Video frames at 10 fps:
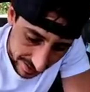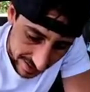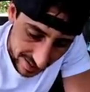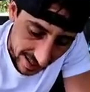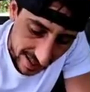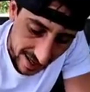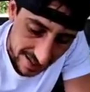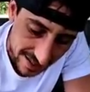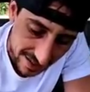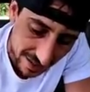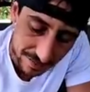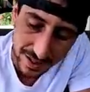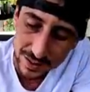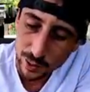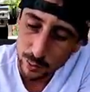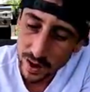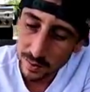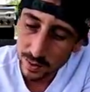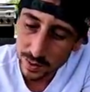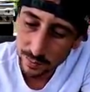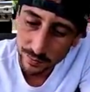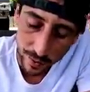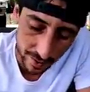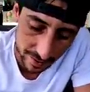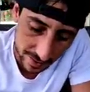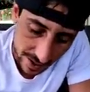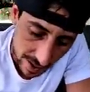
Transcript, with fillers: This ticket hasn't done me so well so far.